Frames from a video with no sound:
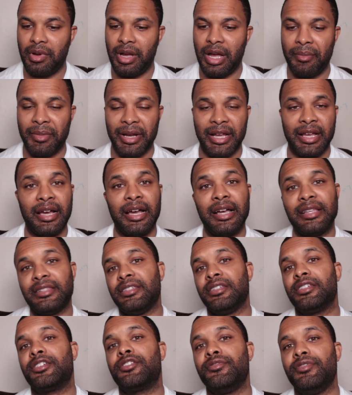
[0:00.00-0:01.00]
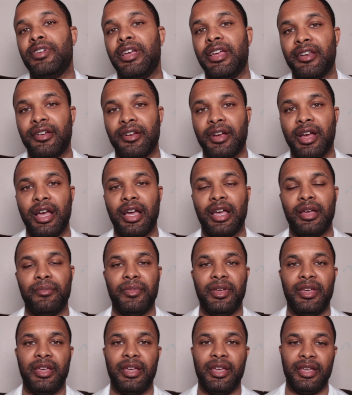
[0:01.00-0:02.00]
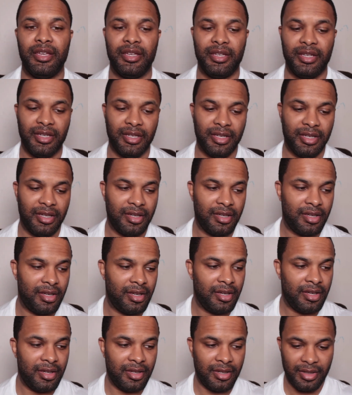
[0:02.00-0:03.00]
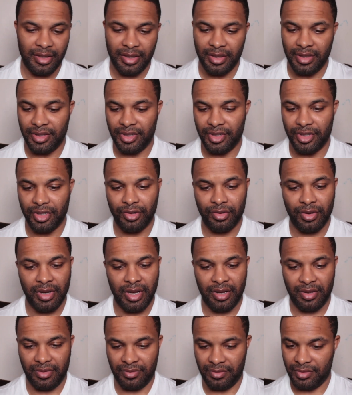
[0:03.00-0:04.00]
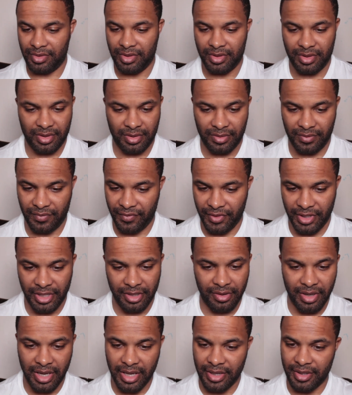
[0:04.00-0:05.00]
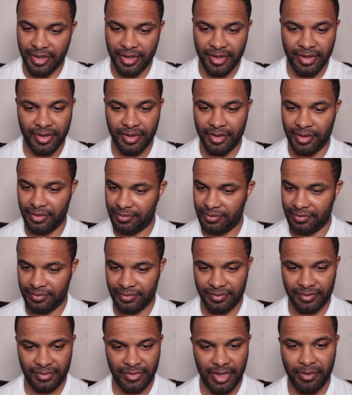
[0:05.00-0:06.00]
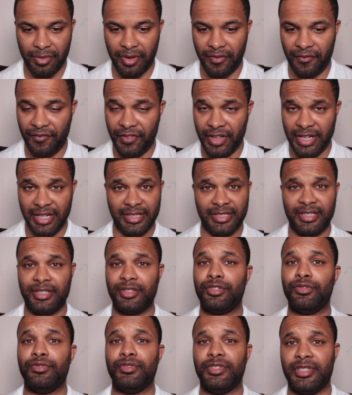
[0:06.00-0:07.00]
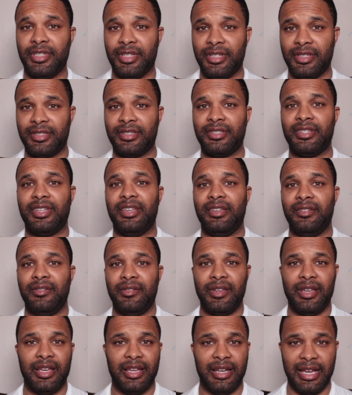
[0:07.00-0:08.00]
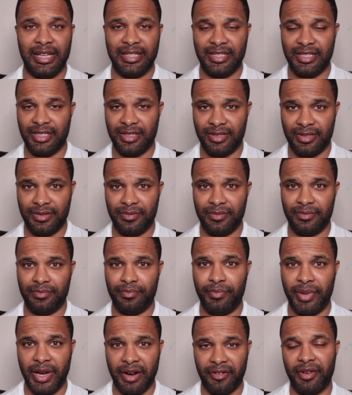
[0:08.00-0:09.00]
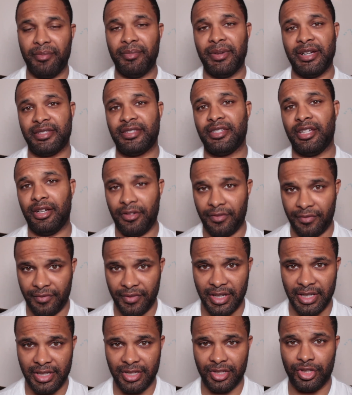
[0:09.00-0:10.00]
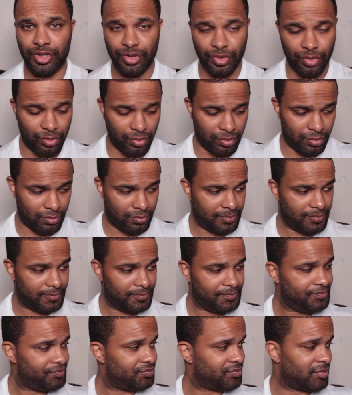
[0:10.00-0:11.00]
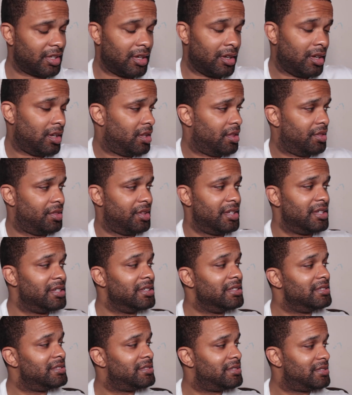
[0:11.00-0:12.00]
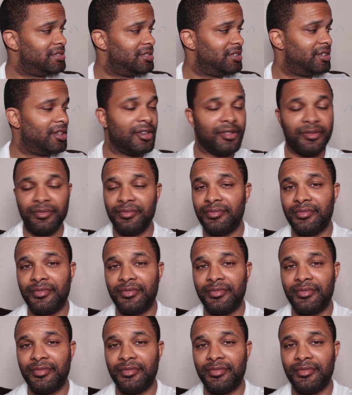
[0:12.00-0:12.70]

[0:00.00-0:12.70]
I'm a content creator. I'm a, you know, video editor. I'm a fitness enthusiast. And I just buried myself into these, you know,